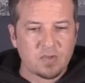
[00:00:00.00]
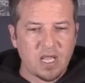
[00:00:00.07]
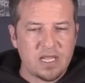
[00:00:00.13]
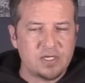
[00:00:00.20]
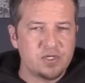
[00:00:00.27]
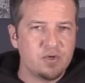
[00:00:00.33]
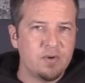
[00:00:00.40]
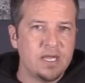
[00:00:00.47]

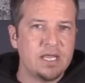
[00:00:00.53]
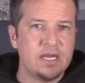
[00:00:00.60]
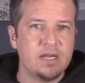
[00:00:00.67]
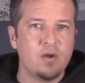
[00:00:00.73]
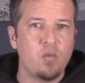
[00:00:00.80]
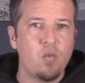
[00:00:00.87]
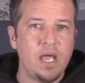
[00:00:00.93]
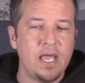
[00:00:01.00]
and doing it
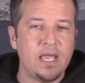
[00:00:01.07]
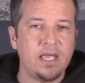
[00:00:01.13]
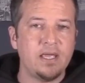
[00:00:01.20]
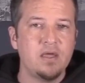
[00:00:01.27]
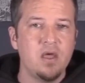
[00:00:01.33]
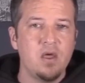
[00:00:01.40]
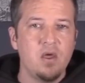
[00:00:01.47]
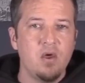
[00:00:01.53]
in a
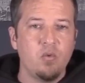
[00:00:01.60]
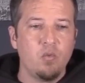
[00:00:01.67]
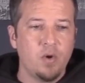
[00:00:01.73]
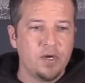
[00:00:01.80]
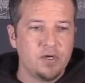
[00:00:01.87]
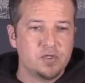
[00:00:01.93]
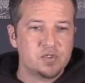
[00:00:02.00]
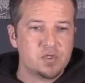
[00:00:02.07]
way
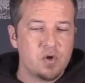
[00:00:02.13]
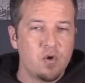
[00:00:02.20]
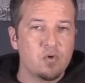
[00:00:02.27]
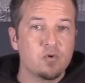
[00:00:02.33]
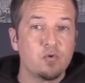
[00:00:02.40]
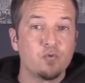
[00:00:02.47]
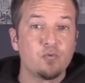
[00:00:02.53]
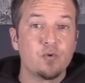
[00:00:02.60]
where your
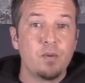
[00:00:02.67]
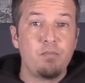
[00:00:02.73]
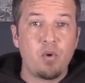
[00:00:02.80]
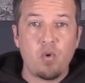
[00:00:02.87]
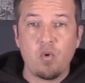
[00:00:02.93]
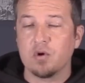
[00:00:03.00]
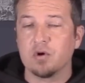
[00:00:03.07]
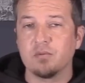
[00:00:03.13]
total
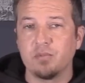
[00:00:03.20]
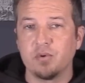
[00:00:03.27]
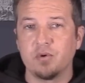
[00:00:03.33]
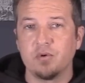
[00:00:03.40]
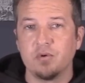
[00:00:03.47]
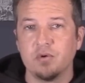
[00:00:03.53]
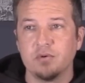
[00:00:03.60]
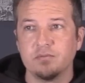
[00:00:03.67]

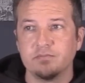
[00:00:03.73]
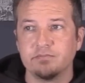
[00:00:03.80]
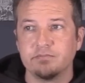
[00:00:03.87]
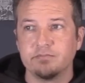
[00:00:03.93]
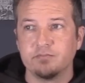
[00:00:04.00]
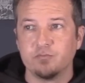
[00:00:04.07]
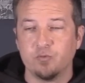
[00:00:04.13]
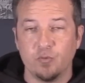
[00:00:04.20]
reportable
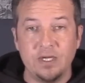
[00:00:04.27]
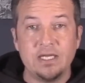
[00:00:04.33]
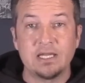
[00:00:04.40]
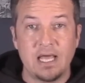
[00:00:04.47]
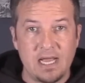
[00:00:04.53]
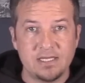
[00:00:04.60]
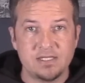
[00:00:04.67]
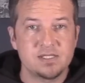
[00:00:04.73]

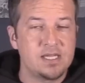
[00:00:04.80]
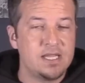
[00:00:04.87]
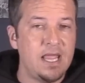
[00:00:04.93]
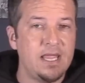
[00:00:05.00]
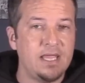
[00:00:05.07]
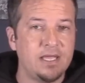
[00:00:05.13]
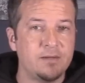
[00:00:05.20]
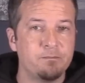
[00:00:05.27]
realized
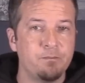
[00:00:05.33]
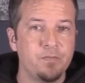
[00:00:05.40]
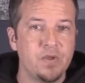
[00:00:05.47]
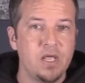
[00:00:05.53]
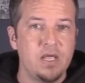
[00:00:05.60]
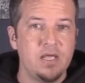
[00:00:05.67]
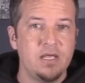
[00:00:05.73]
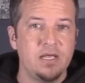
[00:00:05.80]
gain
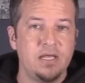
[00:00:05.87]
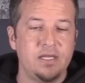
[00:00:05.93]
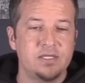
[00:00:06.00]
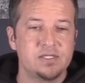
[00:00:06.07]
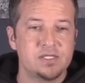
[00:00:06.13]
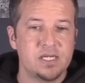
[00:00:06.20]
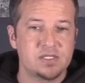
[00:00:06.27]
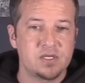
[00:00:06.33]

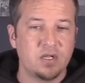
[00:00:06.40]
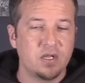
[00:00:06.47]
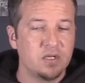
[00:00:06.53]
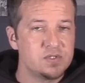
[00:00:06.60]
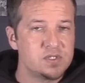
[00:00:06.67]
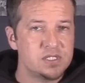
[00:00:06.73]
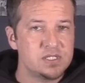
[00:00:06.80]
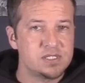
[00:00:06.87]
is as
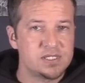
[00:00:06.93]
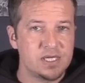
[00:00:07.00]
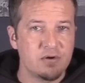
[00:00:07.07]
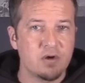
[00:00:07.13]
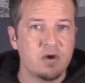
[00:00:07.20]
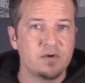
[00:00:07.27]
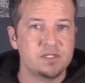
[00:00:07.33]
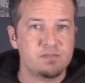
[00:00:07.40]
close to
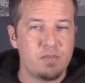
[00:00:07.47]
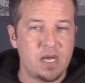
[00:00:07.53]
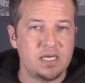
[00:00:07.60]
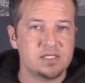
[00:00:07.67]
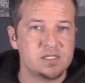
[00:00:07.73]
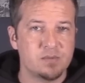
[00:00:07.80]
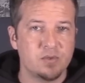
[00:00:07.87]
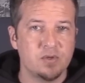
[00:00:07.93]
zero as
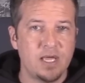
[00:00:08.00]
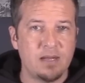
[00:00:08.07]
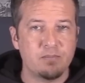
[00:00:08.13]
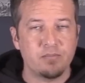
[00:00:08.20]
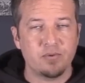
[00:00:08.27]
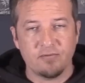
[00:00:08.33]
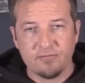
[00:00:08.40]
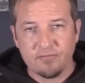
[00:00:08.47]
possible
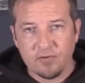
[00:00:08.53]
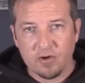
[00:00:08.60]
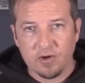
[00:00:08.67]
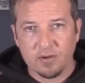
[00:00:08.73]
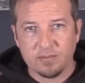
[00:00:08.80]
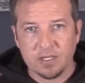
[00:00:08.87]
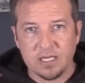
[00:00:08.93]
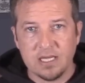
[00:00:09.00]
and
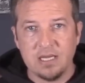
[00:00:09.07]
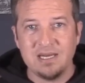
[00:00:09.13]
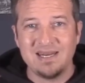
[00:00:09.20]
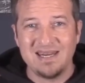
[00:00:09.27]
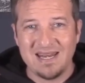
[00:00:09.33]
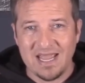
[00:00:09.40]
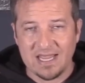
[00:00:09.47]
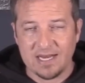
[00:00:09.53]
preferably
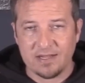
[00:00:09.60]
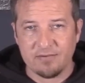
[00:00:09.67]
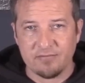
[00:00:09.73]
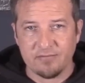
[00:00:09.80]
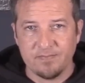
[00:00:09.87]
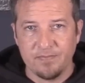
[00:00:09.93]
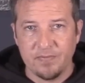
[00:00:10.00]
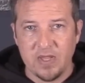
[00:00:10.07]

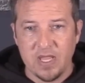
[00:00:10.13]
negative.